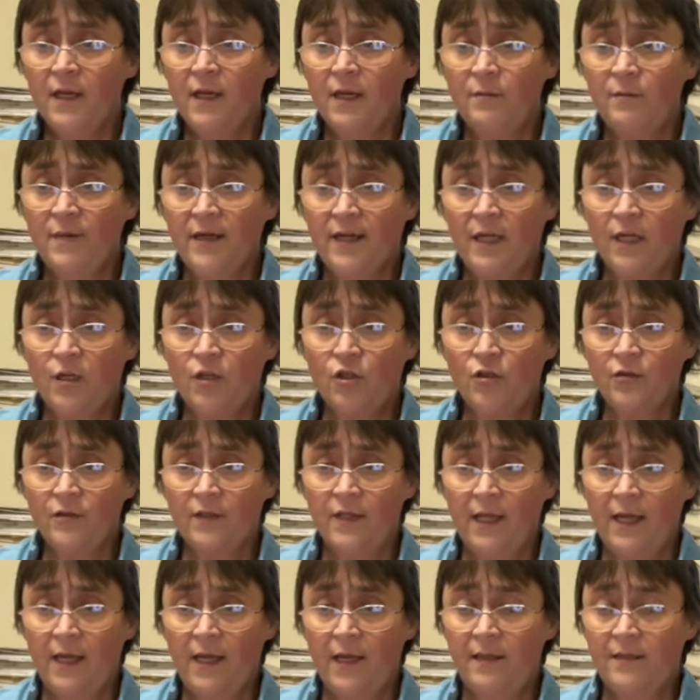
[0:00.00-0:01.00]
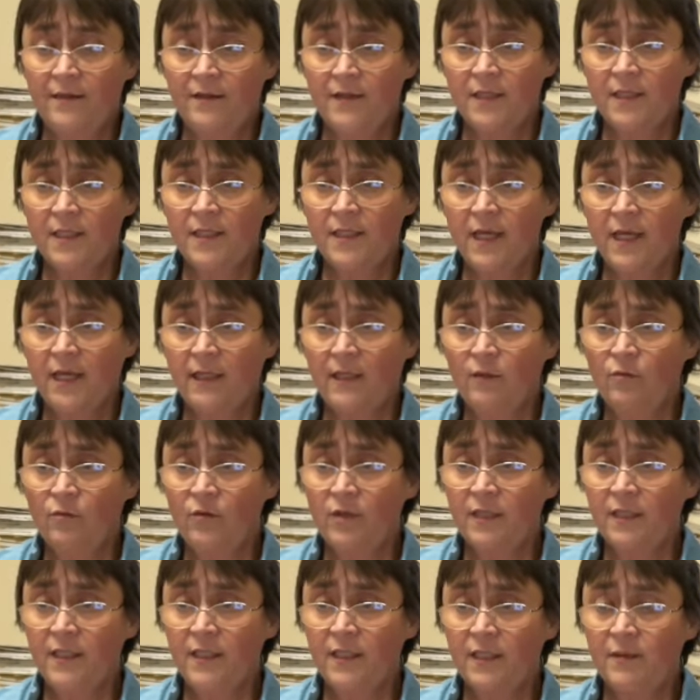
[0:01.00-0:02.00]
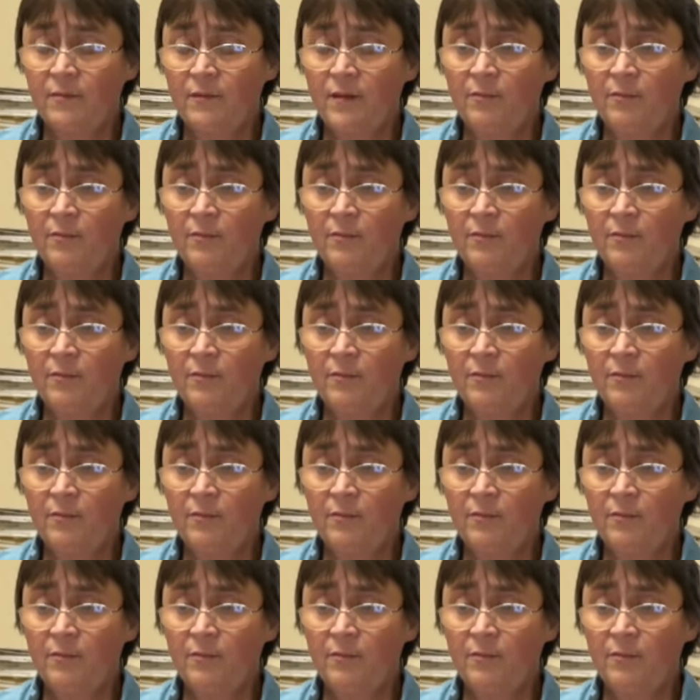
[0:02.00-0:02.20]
and making sure the eighth is exactly where it needs to be